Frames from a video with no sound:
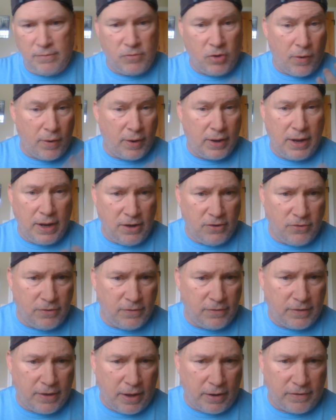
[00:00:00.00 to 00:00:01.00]
dark
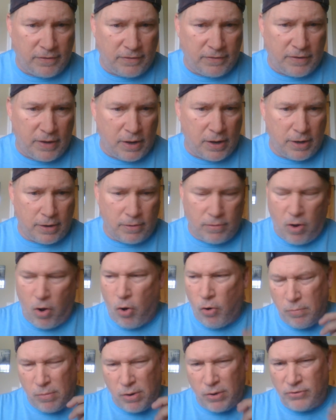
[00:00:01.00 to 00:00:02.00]
ages kind of setting,
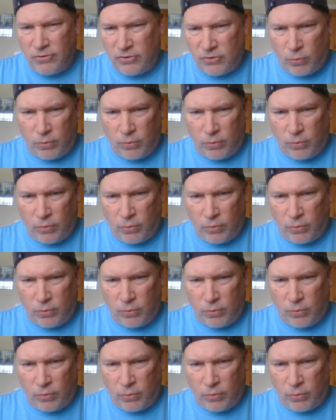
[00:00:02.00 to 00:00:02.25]
almost